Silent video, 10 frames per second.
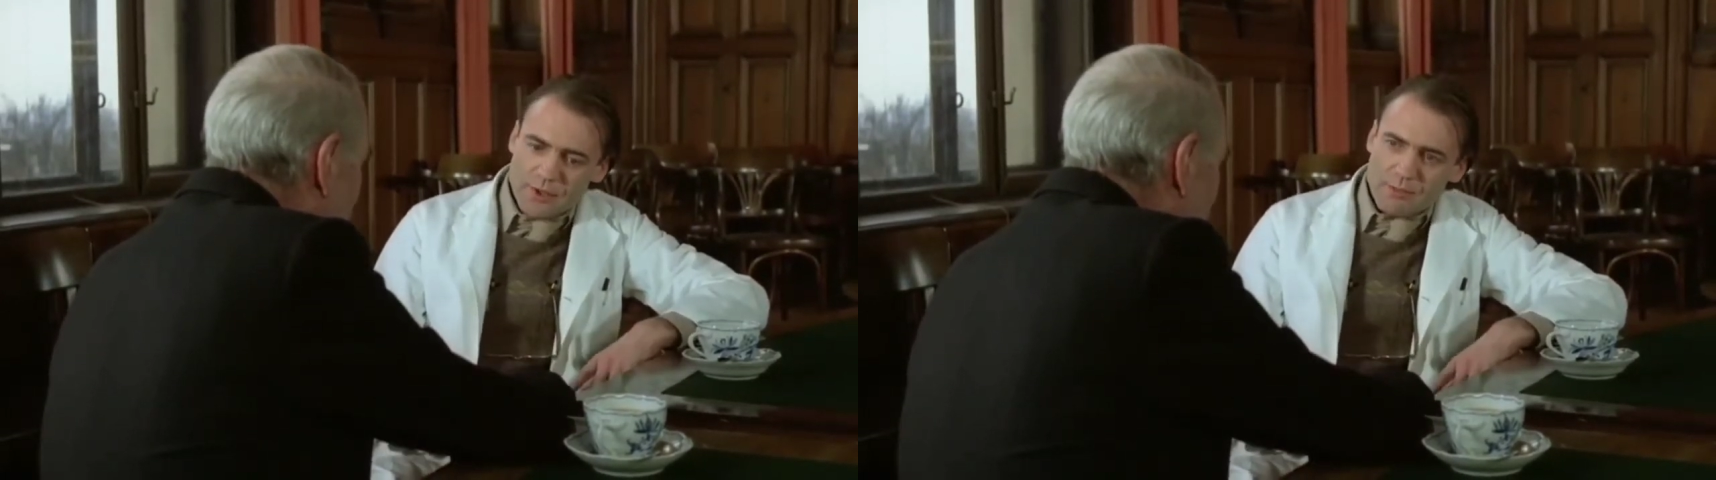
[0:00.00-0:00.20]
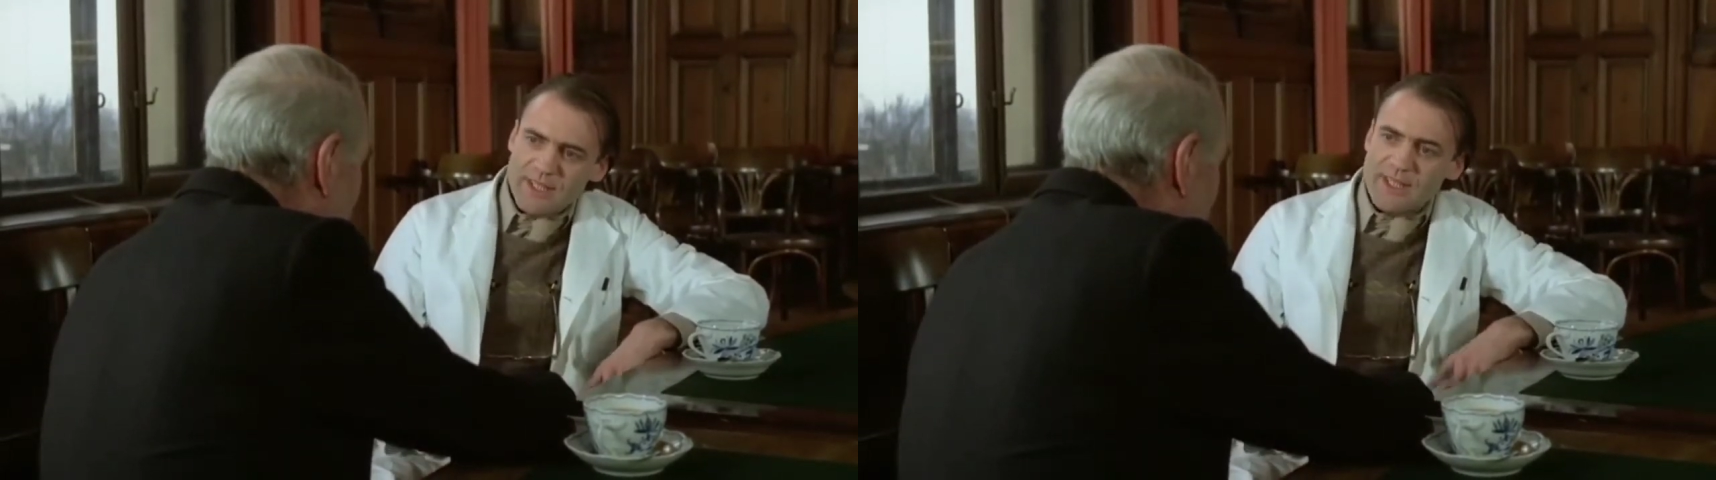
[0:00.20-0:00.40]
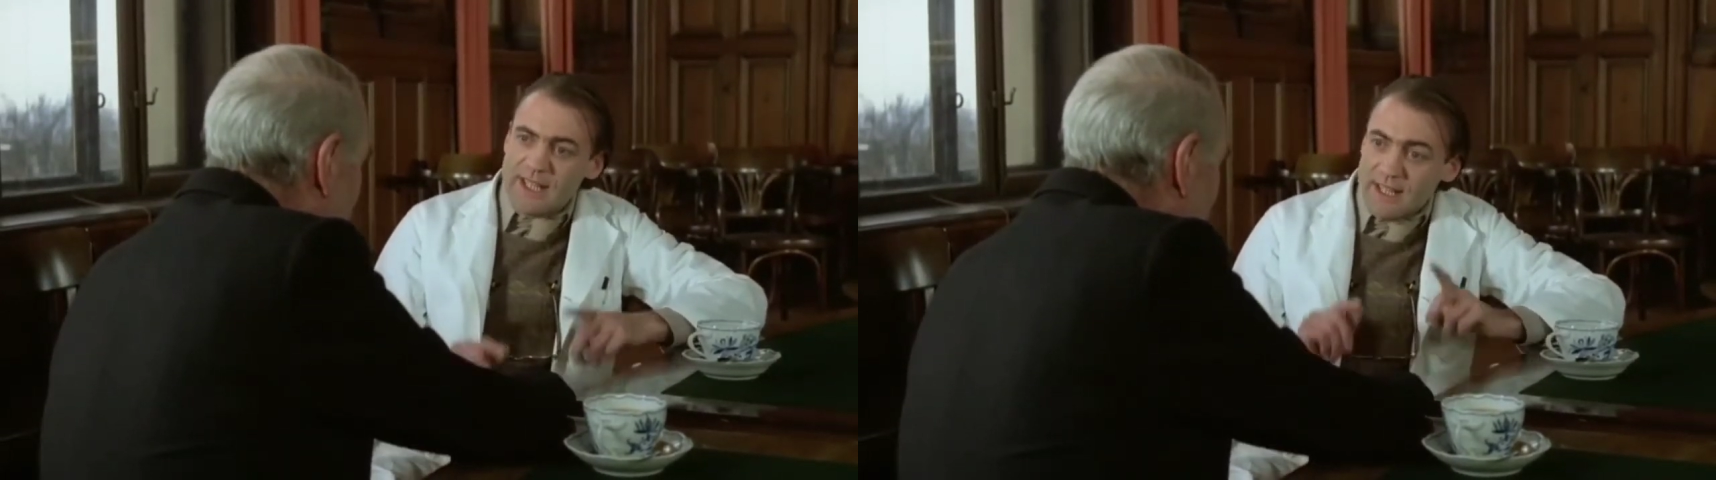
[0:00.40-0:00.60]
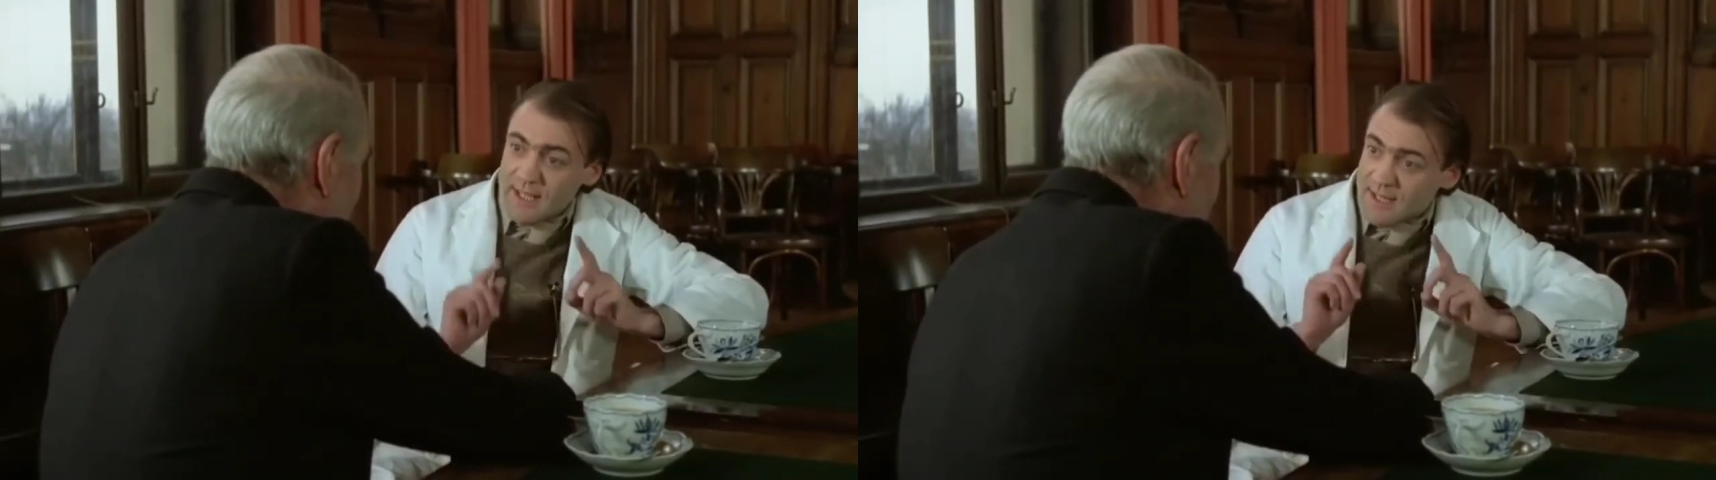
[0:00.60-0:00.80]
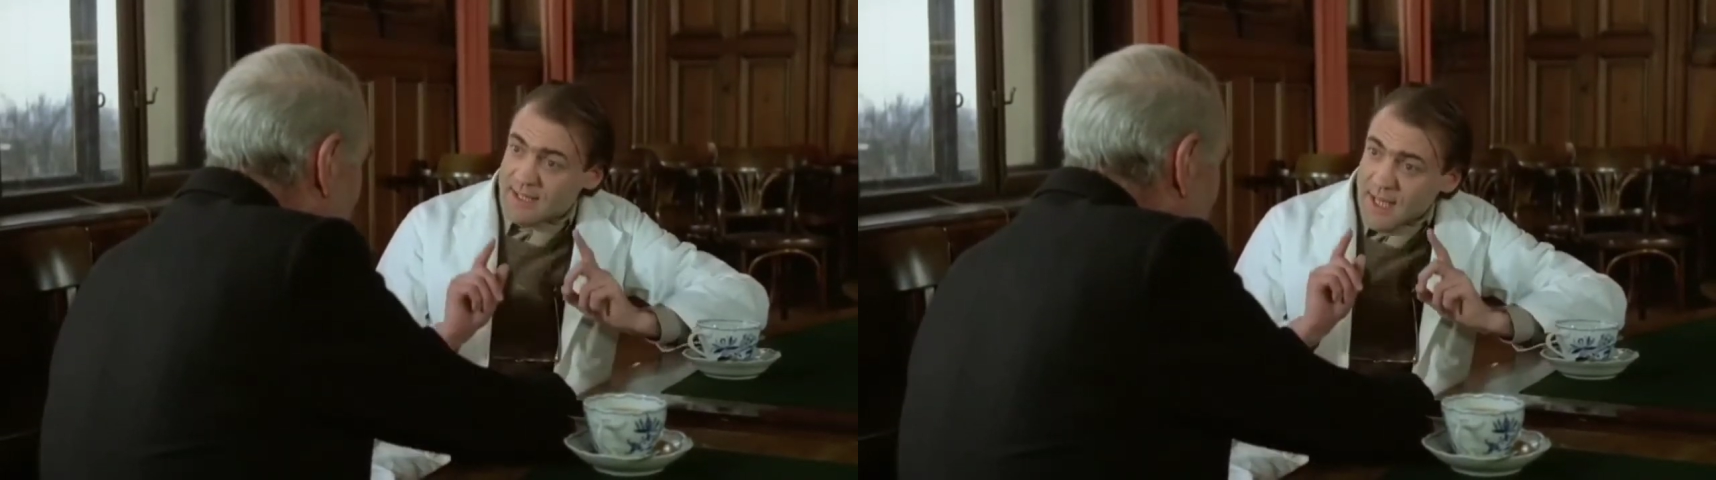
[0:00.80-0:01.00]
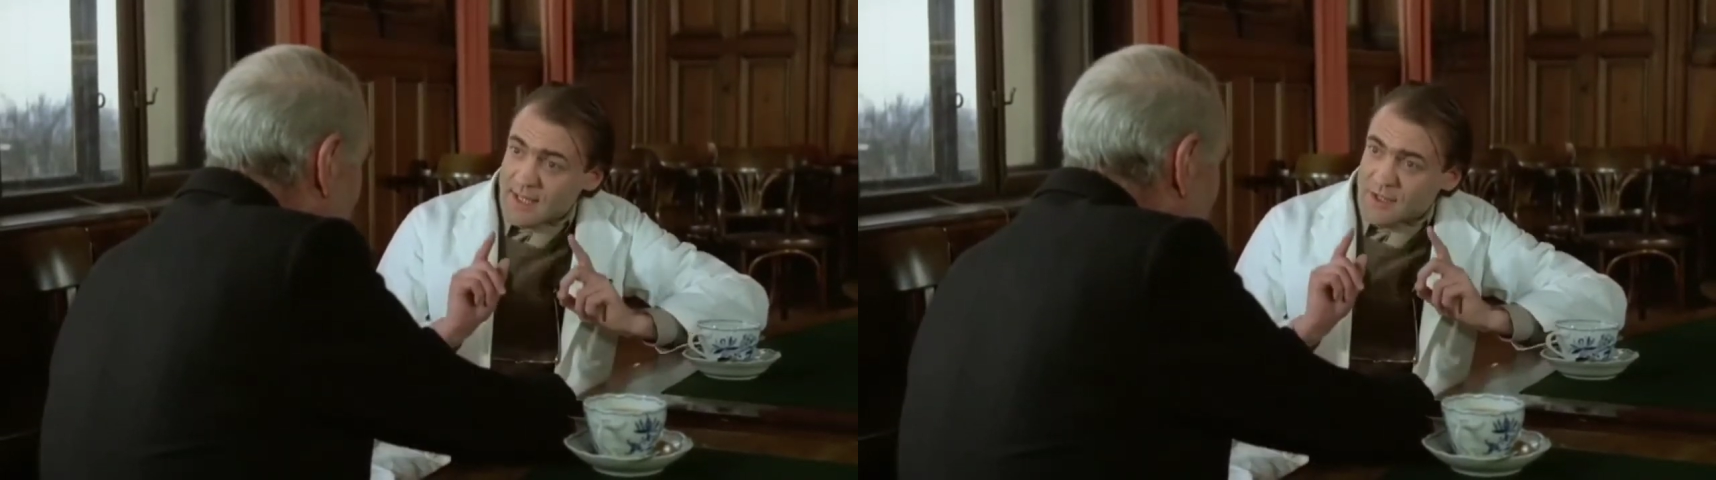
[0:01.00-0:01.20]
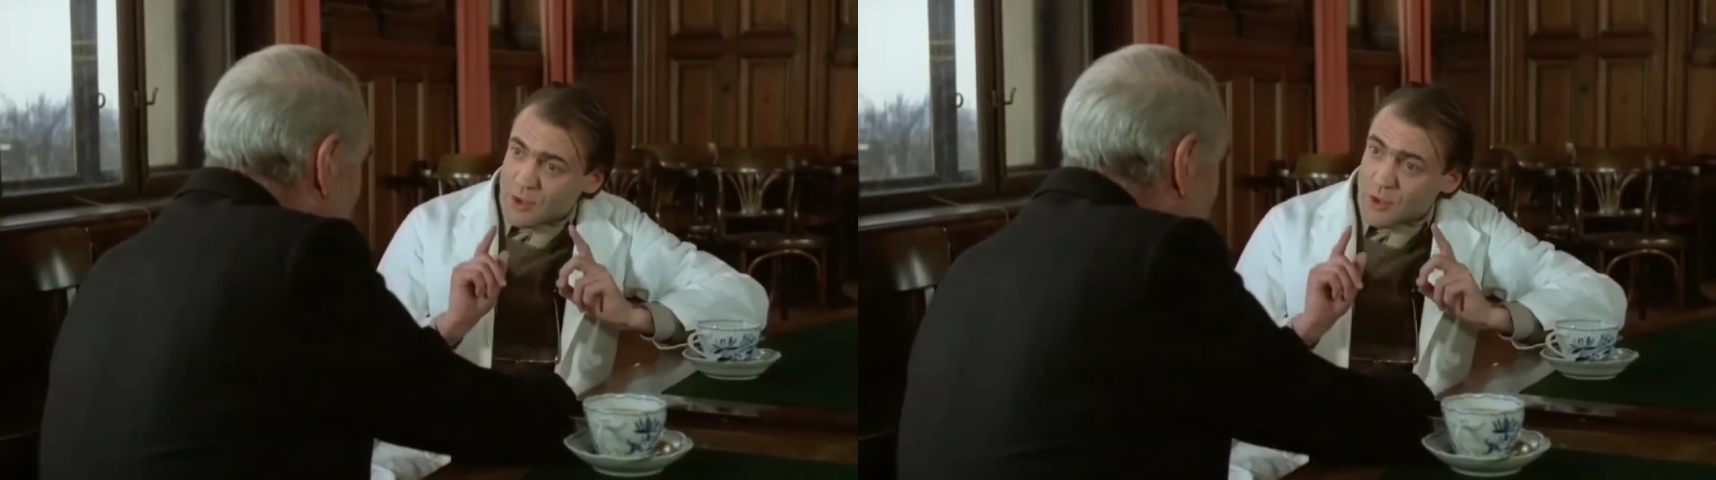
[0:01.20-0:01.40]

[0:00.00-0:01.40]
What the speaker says: to be the exact